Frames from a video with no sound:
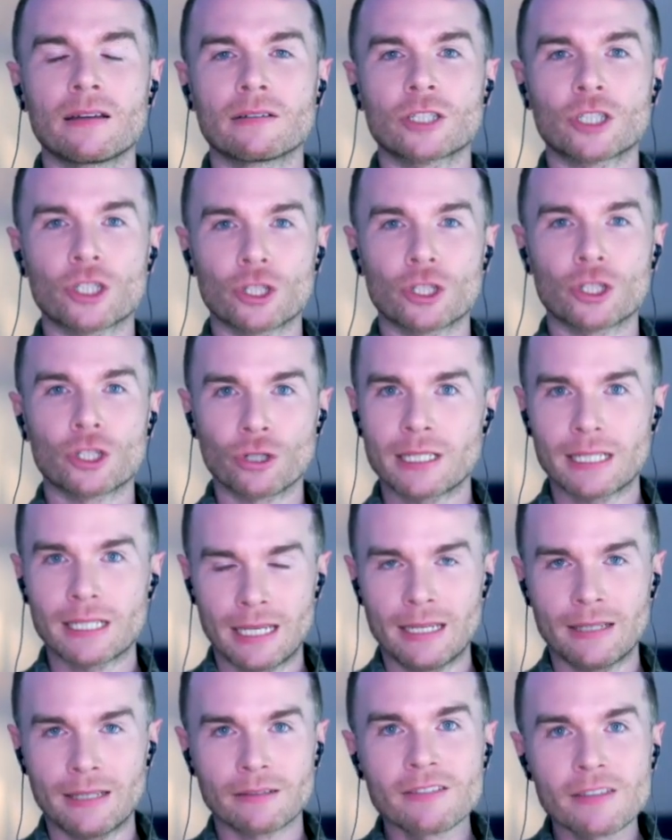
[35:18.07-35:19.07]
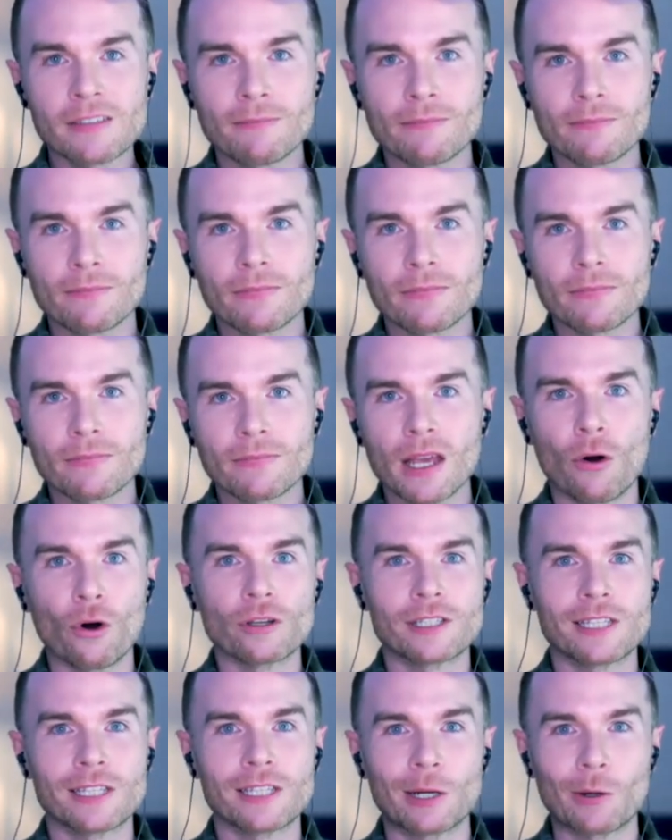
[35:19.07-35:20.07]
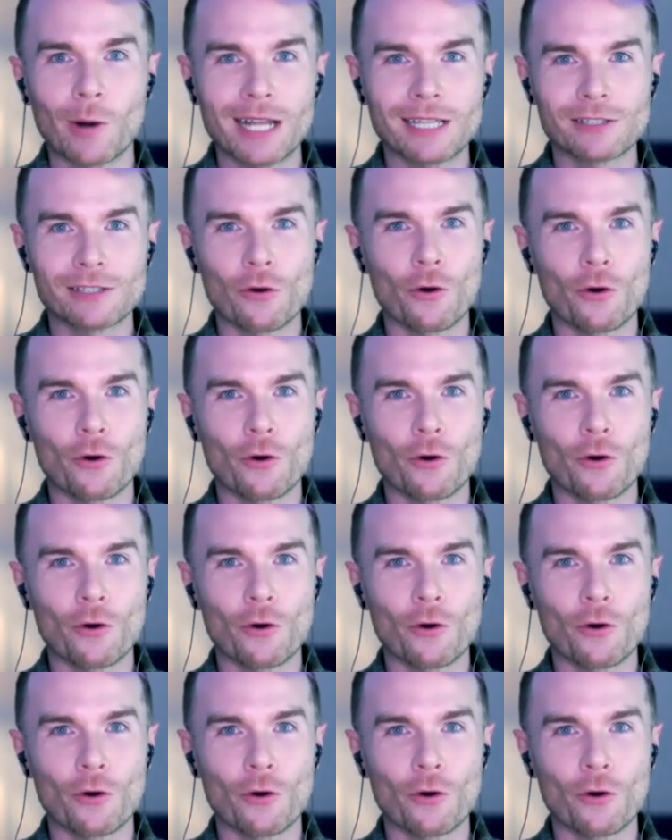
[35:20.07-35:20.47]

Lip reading: sugar to kids or cigarettes,